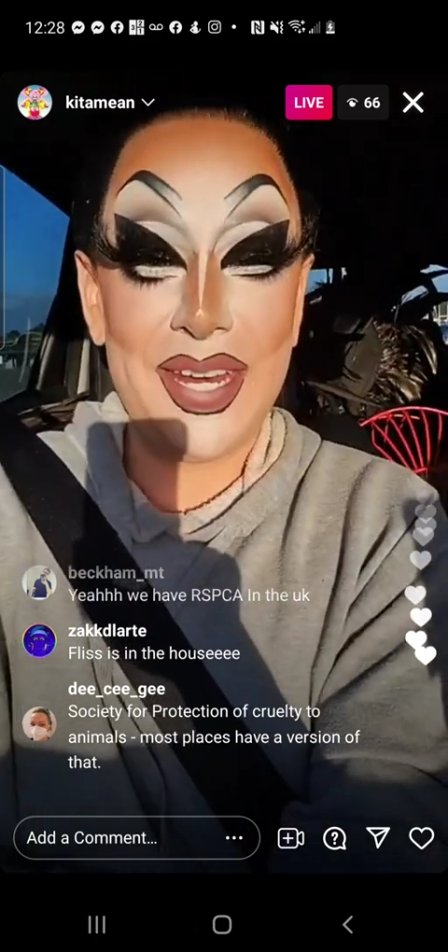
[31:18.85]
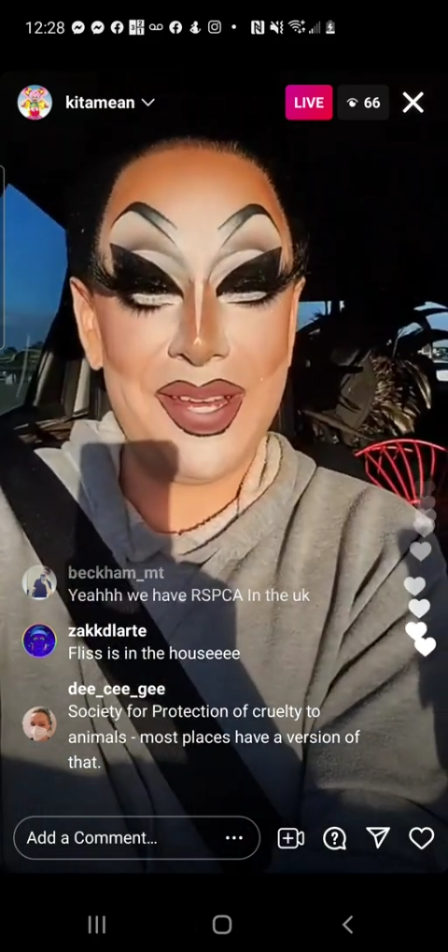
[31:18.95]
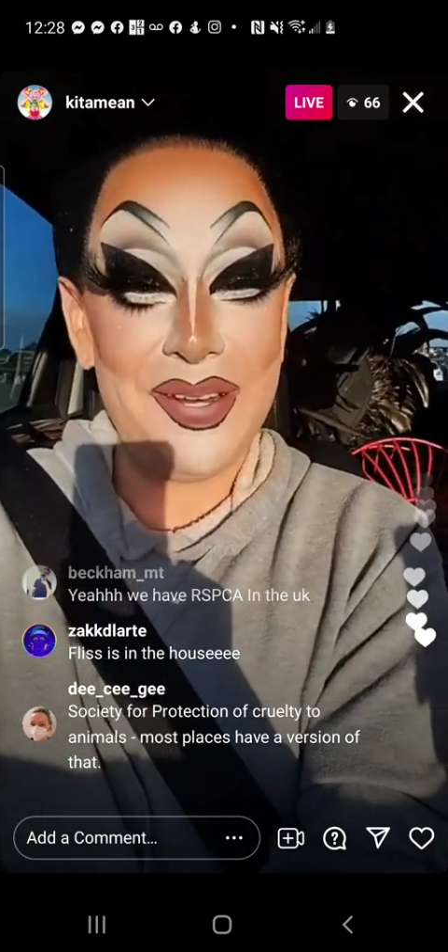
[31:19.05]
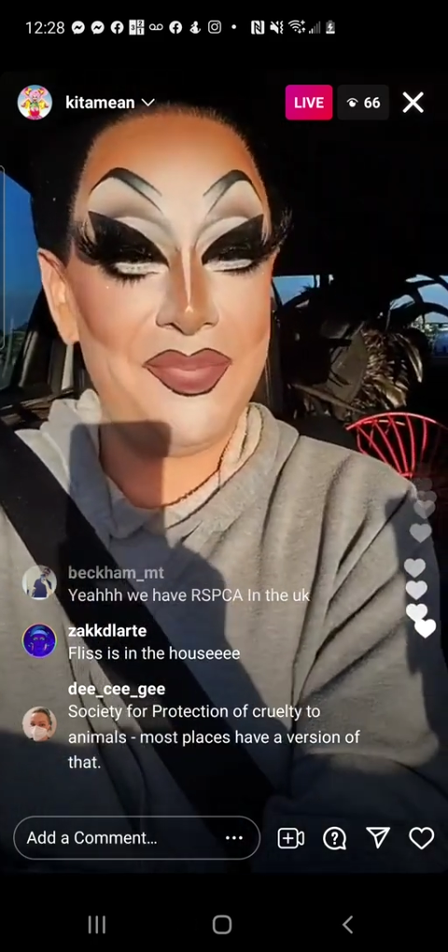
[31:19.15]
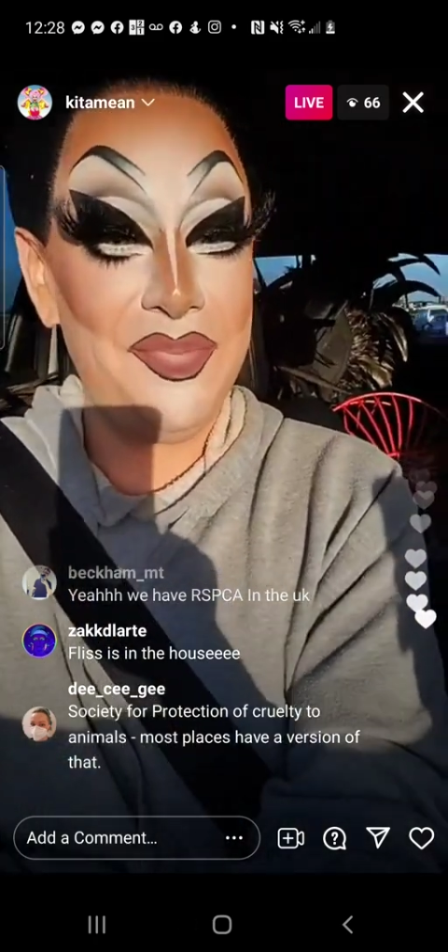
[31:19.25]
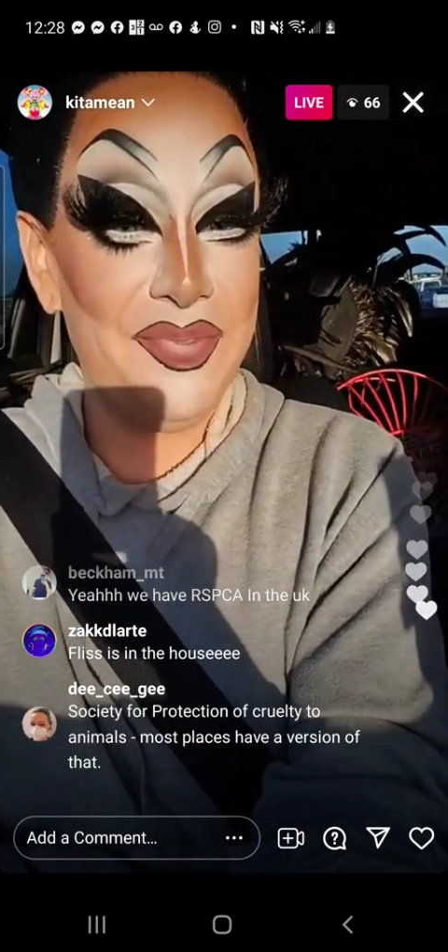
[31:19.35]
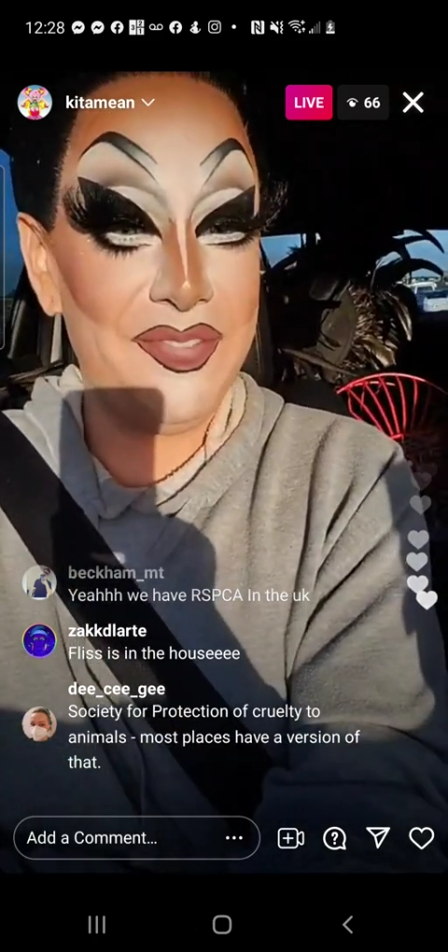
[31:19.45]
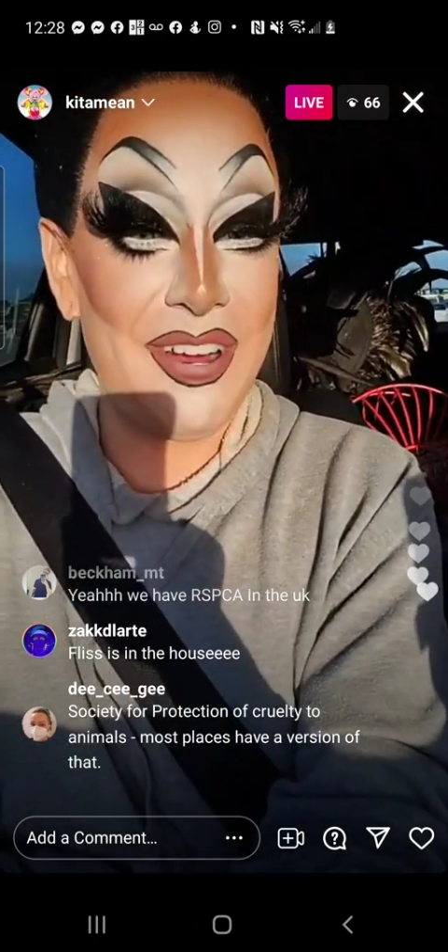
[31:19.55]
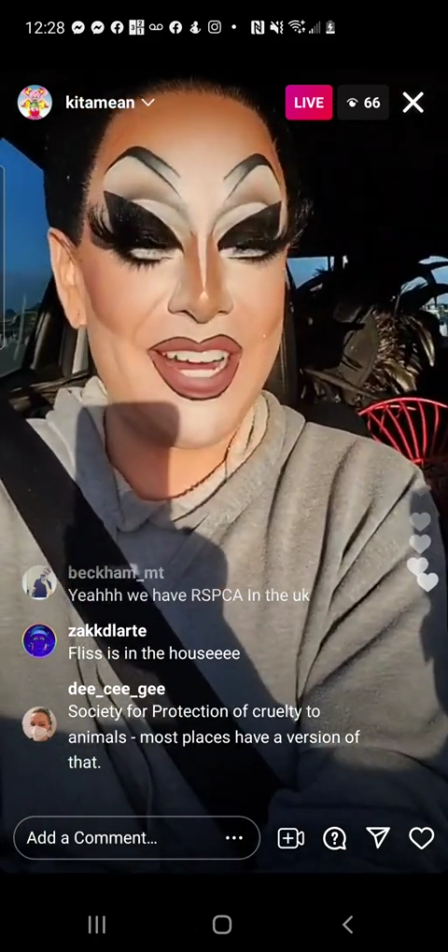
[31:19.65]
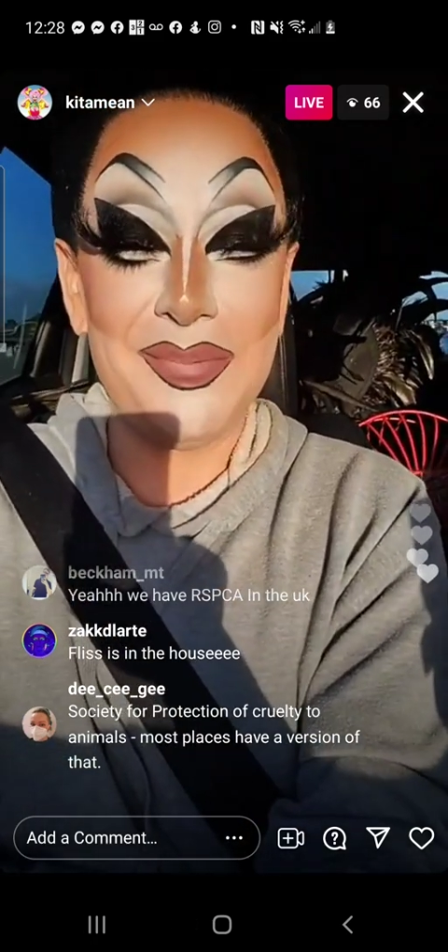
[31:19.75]
Ketamine
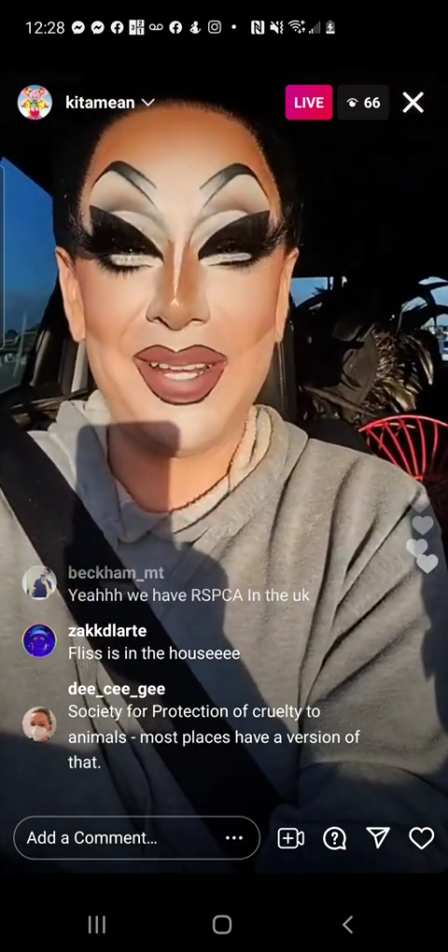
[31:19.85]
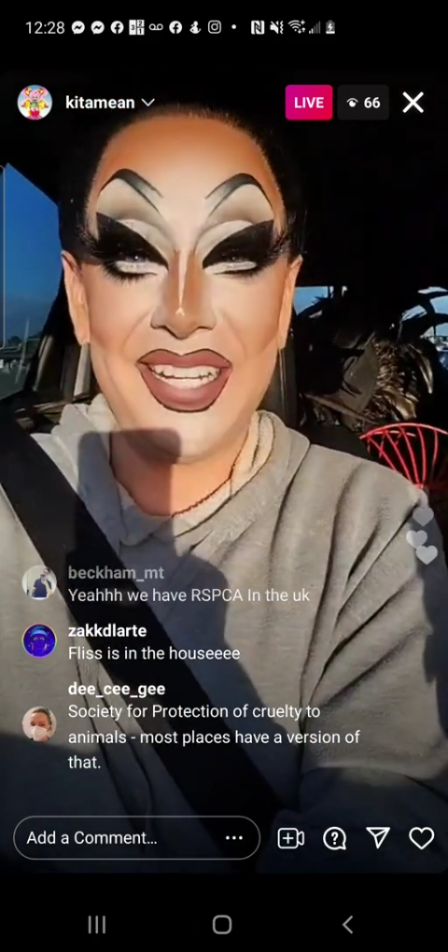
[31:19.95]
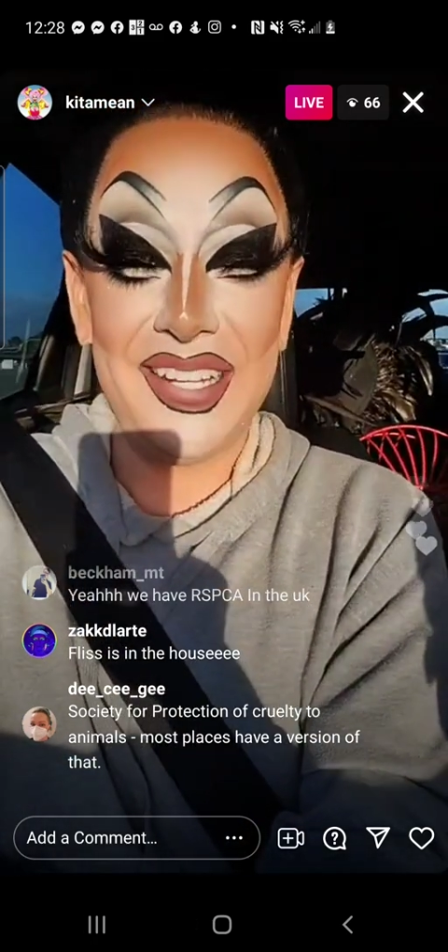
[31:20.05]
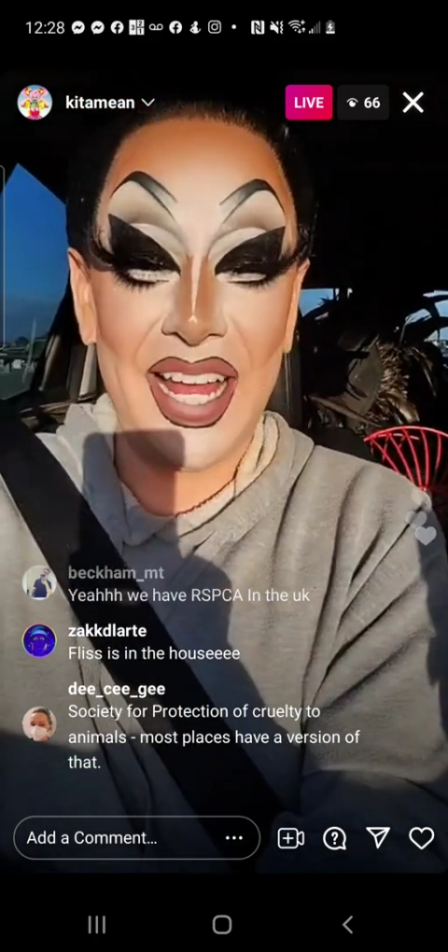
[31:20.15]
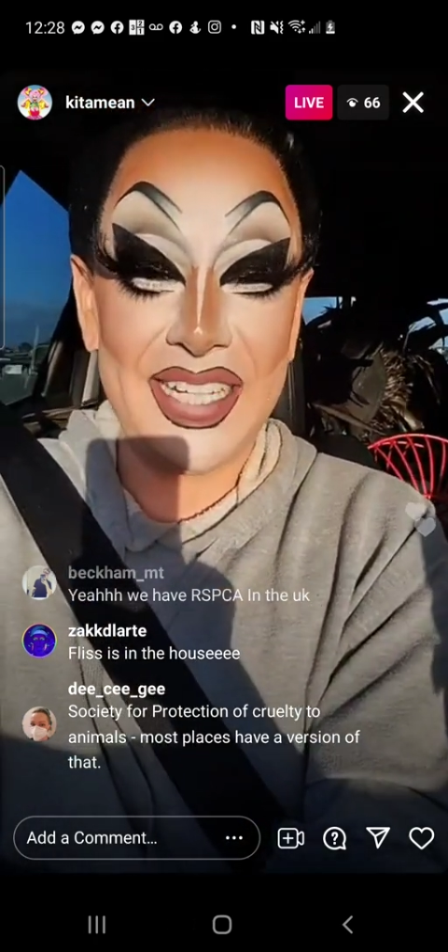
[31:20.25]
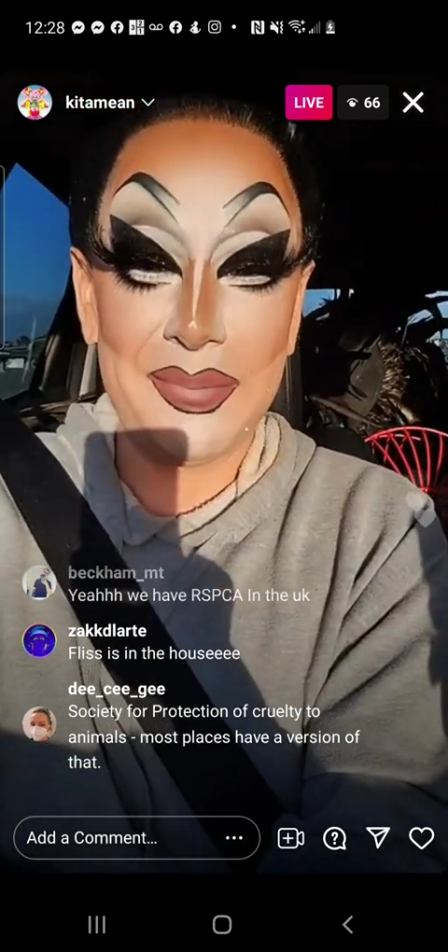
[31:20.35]
randomly.